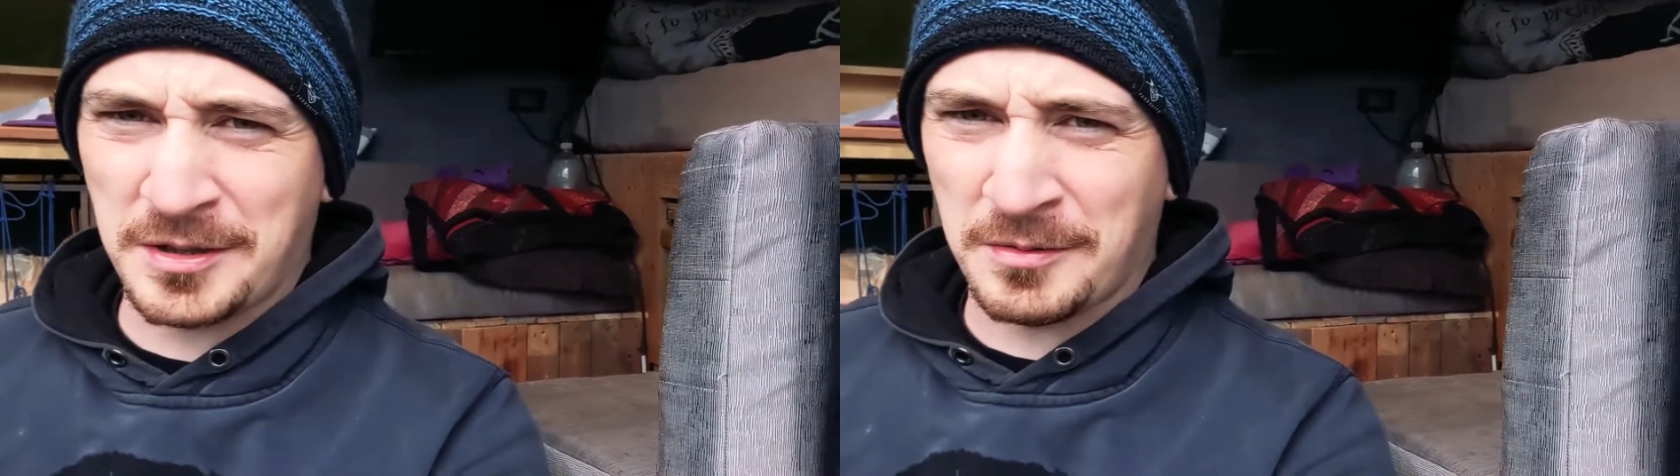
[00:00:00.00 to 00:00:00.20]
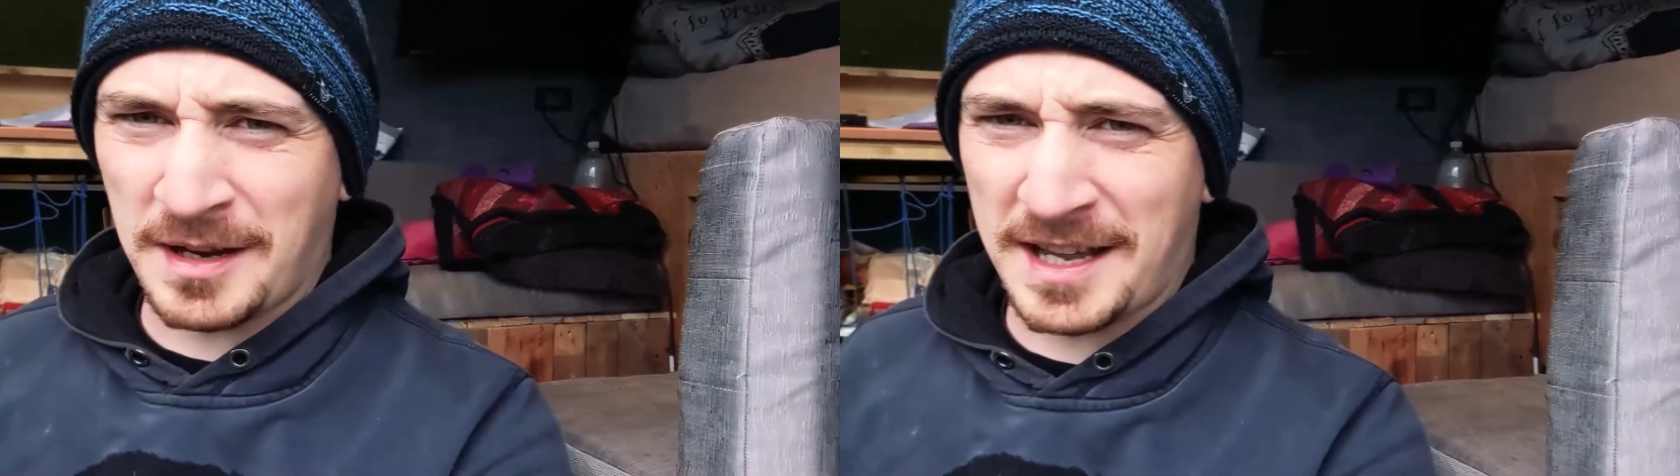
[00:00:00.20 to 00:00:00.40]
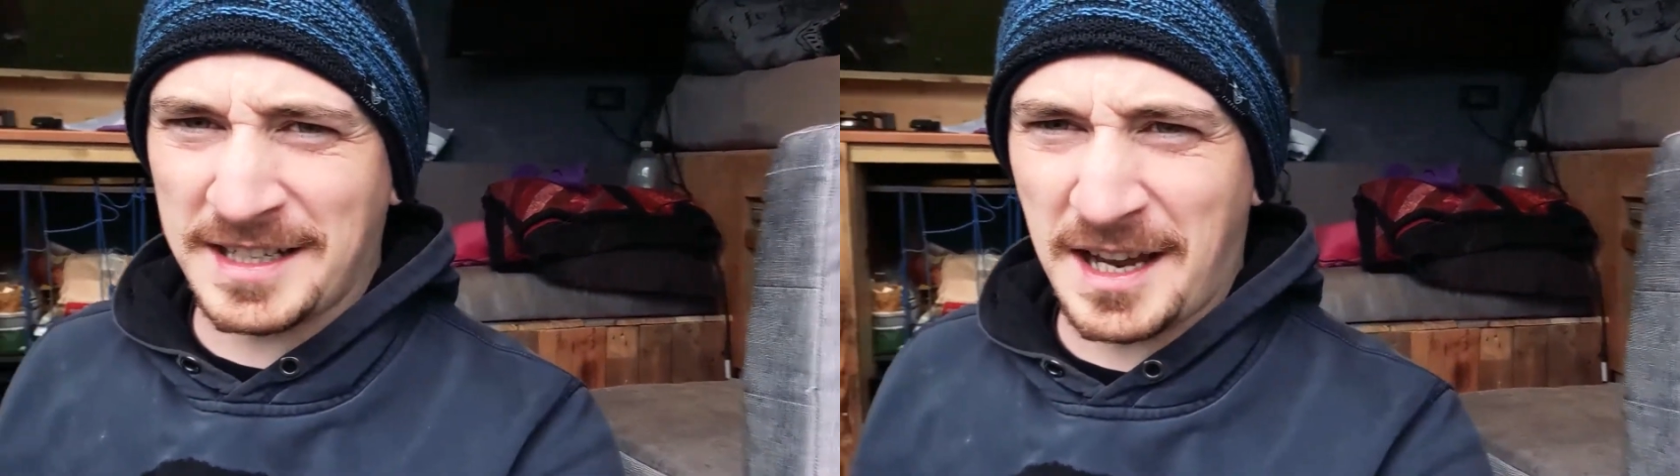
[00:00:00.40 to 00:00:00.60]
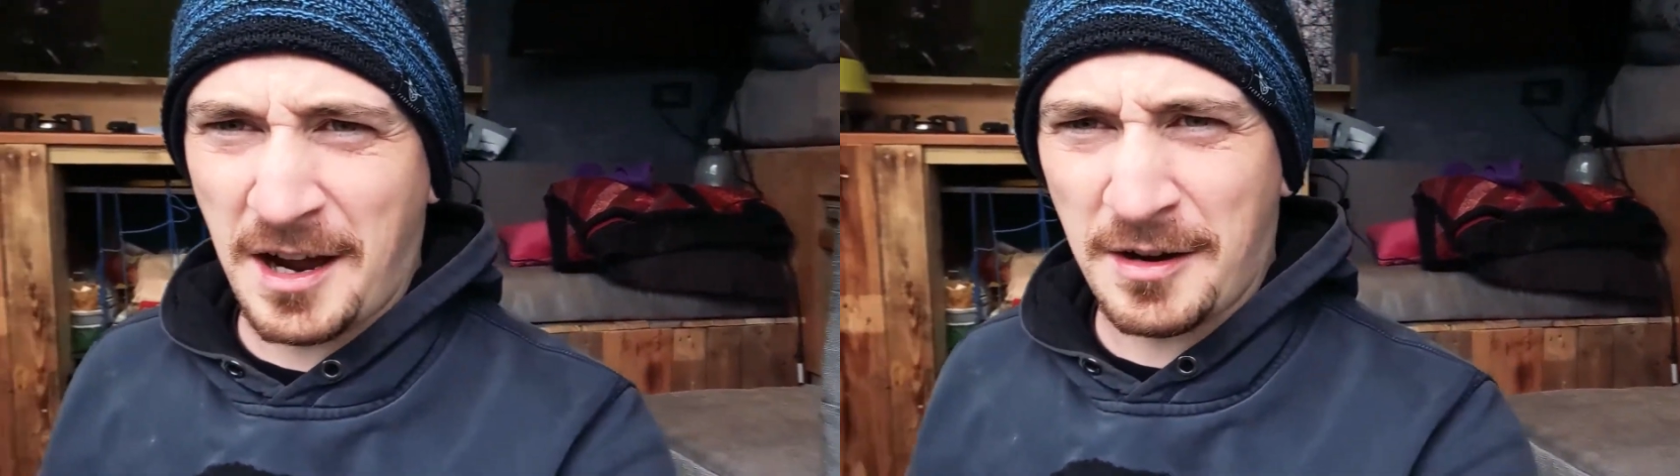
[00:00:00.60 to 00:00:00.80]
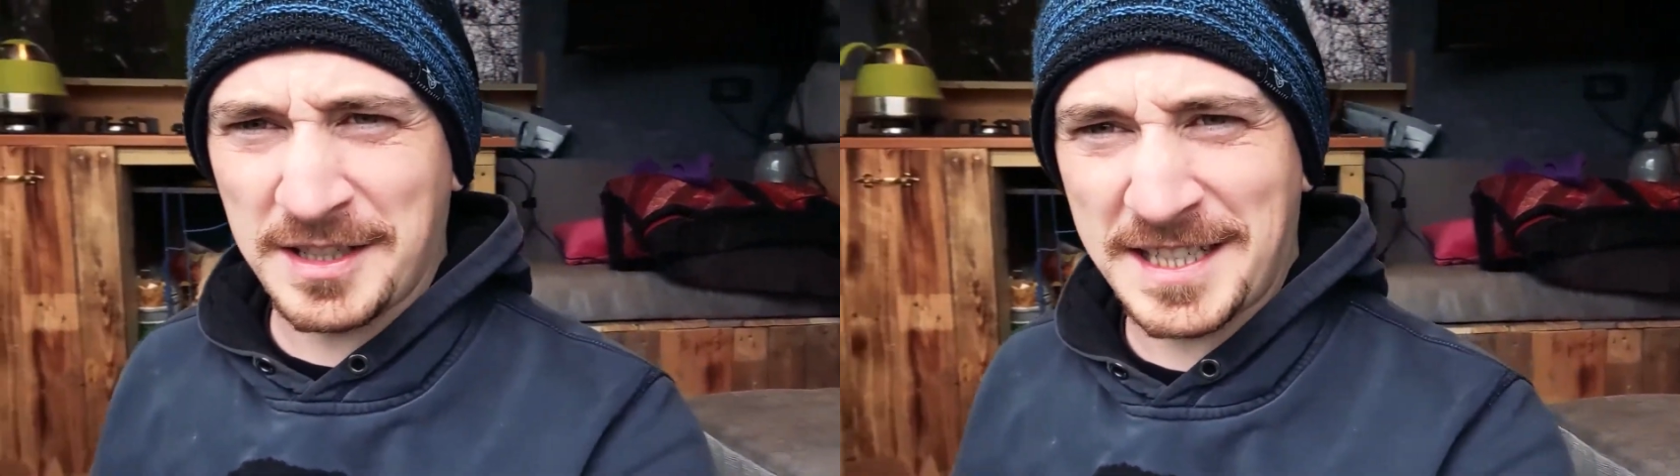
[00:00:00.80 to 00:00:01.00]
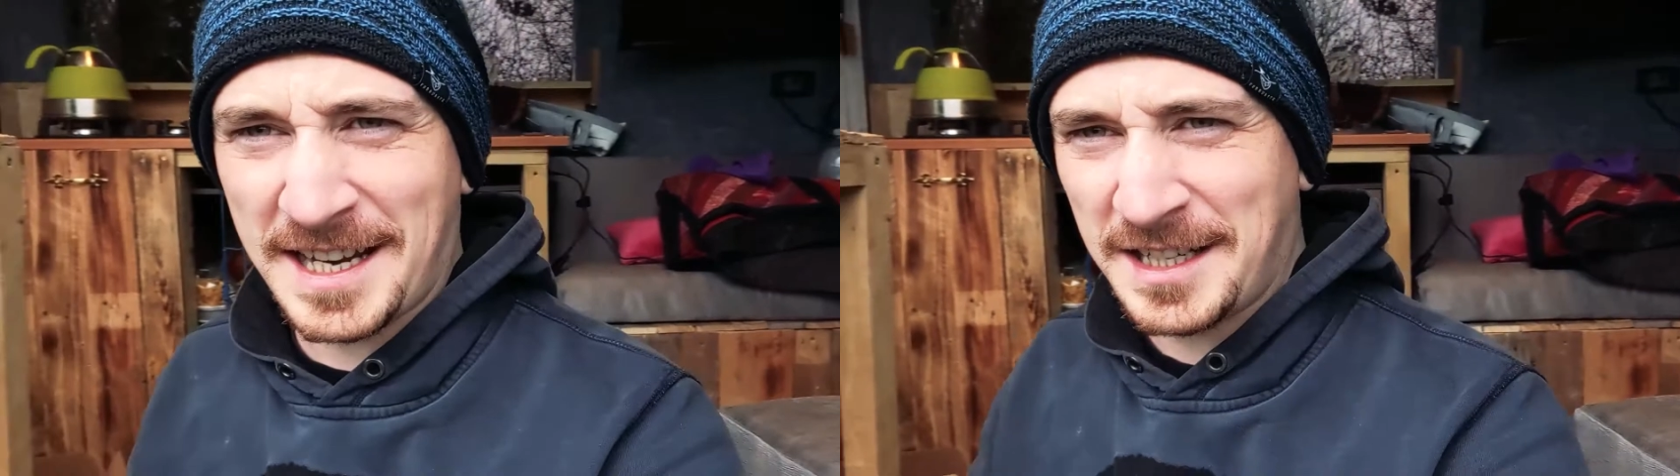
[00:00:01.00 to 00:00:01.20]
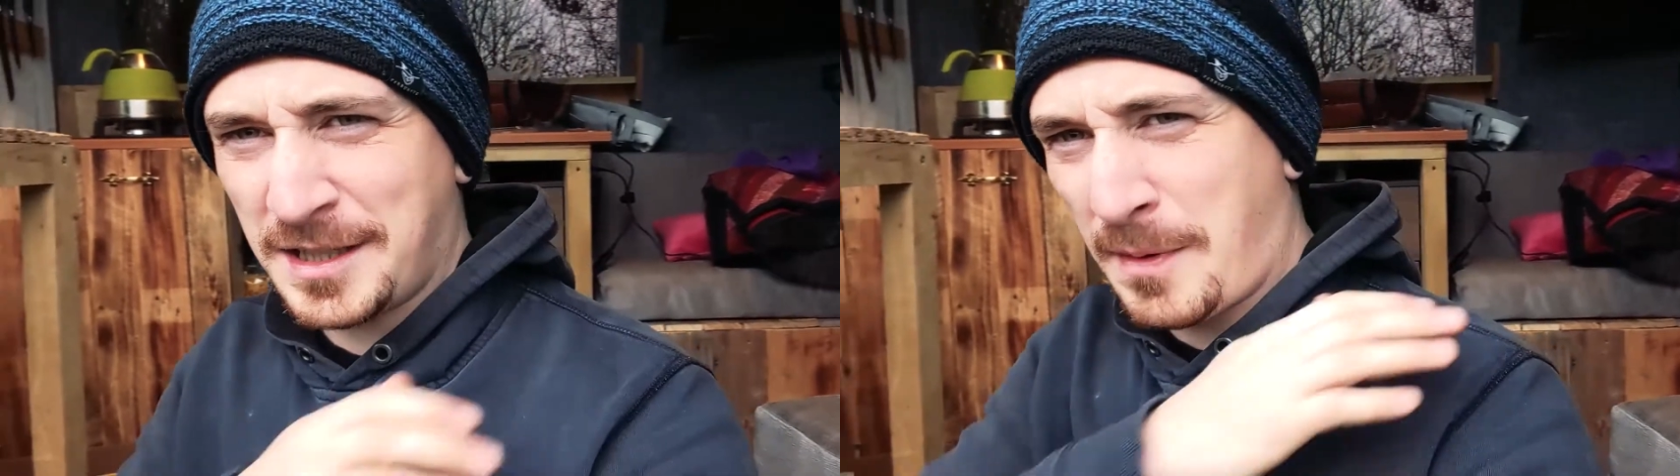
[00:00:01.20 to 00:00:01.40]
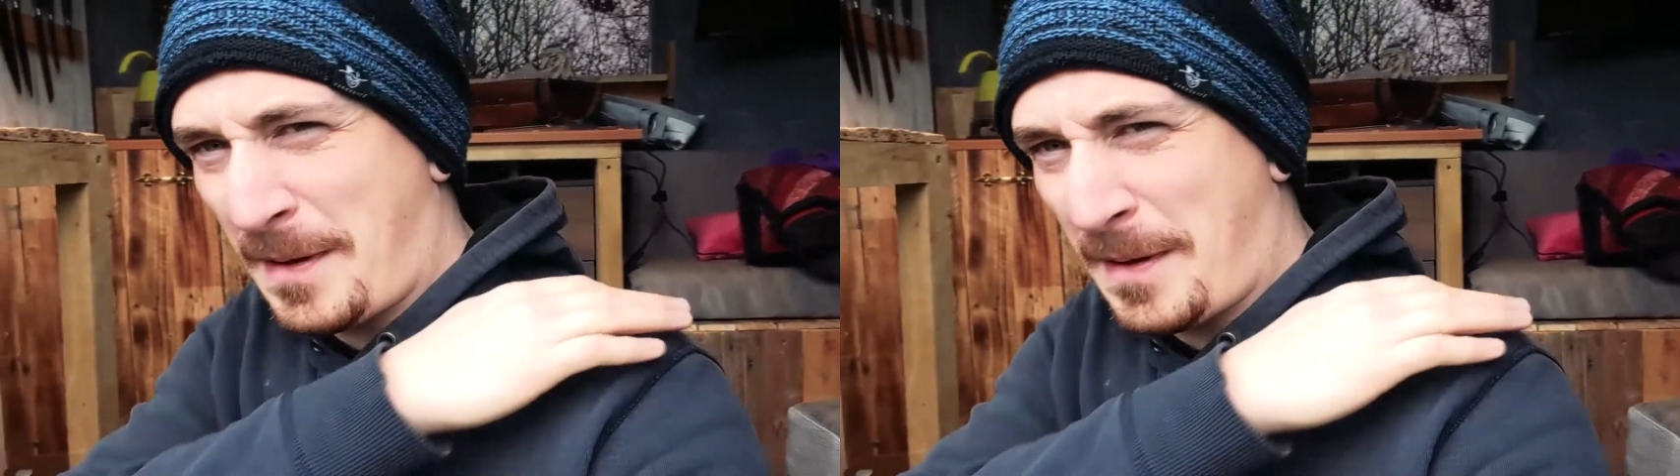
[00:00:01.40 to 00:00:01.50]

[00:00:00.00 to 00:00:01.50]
And I just handed it to my